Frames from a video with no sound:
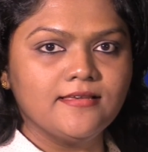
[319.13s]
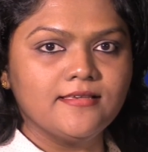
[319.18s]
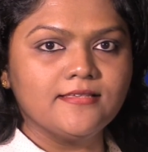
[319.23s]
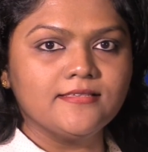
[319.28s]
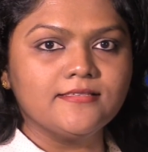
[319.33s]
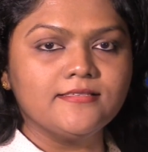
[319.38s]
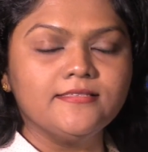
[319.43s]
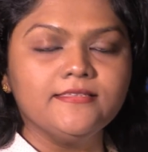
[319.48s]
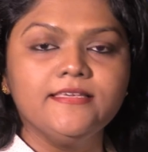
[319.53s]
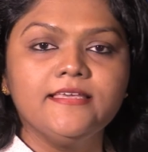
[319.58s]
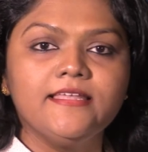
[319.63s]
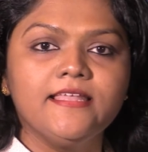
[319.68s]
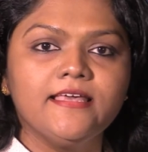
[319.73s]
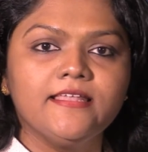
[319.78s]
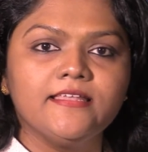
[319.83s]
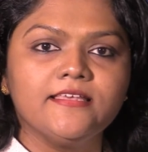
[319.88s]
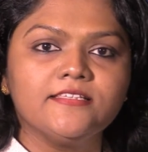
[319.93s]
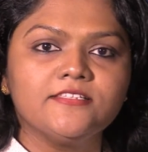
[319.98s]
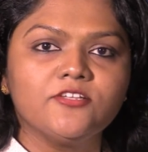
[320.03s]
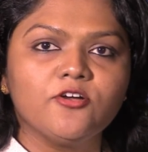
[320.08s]
See a
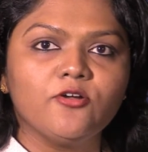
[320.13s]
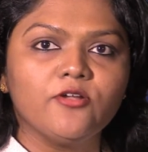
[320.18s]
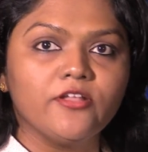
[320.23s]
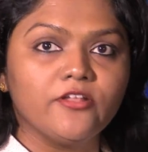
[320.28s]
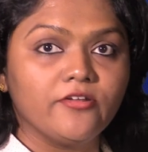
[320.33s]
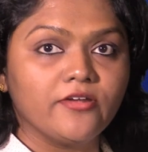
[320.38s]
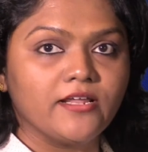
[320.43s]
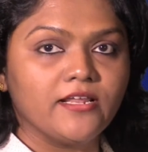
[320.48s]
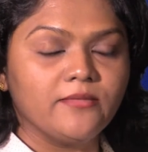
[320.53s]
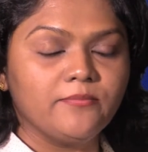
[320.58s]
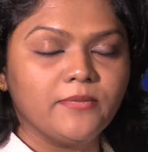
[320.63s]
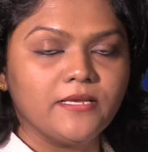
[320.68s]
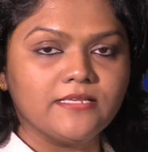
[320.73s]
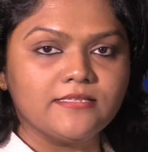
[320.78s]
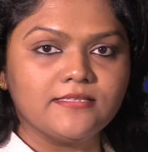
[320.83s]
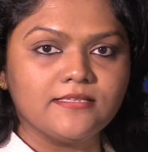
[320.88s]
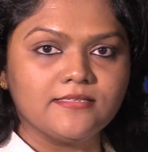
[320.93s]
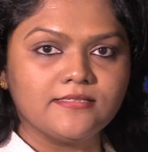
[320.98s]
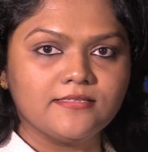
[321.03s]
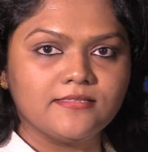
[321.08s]
dentist on a regular
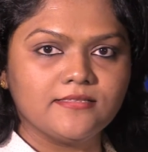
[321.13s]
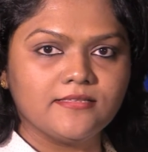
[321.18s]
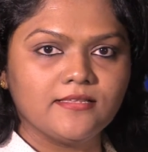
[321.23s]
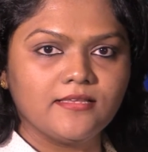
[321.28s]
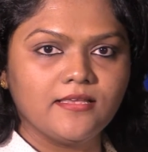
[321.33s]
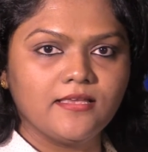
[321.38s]
basis.